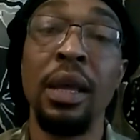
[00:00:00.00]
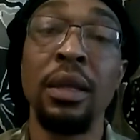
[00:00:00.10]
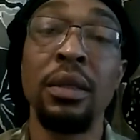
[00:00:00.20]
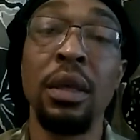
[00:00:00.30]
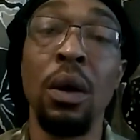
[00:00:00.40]

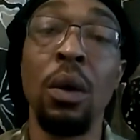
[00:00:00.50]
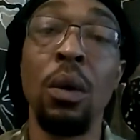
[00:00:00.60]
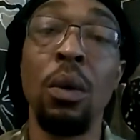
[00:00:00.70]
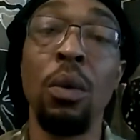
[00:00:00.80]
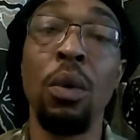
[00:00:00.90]

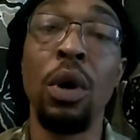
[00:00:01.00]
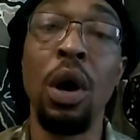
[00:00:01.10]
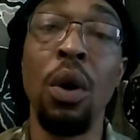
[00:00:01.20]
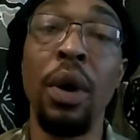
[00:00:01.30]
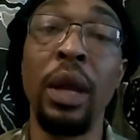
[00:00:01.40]
So
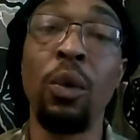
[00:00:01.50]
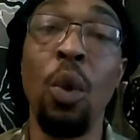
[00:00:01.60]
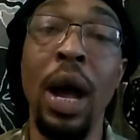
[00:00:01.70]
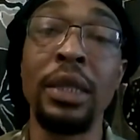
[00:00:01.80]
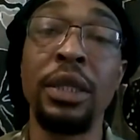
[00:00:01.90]
go and
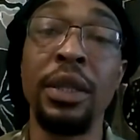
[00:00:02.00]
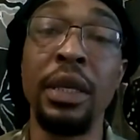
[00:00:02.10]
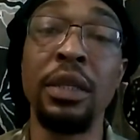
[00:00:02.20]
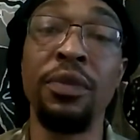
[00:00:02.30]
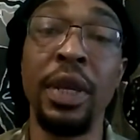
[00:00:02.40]
watch
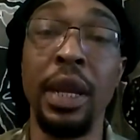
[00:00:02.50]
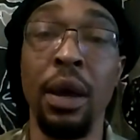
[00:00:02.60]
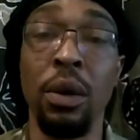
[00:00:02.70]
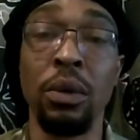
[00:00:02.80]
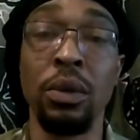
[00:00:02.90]
these
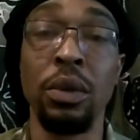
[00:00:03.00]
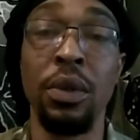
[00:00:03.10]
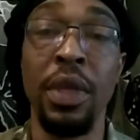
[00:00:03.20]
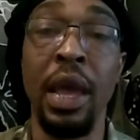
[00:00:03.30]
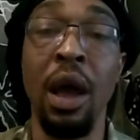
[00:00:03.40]
videos.
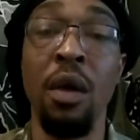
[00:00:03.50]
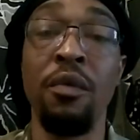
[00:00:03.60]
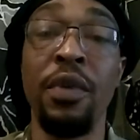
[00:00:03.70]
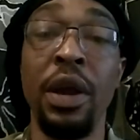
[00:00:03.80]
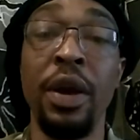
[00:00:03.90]
They are
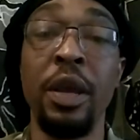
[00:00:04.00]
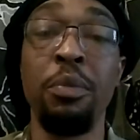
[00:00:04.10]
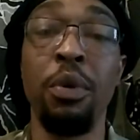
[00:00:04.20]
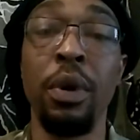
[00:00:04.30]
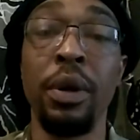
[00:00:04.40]
very
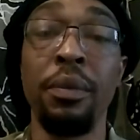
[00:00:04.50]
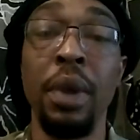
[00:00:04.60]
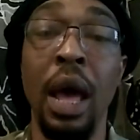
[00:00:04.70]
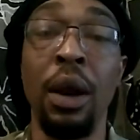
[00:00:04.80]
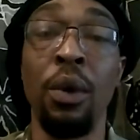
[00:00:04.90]
important.
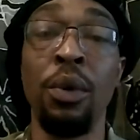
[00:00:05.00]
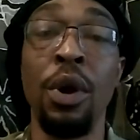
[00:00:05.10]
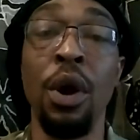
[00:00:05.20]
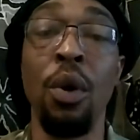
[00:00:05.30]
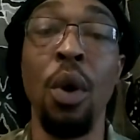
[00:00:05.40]
I don't
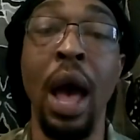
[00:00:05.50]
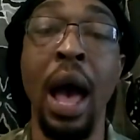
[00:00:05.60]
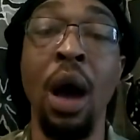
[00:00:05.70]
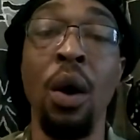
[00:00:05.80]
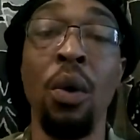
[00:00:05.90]
know
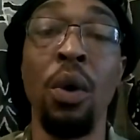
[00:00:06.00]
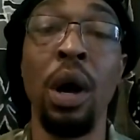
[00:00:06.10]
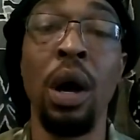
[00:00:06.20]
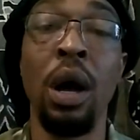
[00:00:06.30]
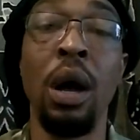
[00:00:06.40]

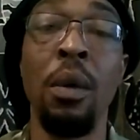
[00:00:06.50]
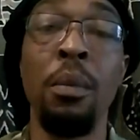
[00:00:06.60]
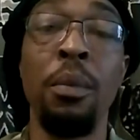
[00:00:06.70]
how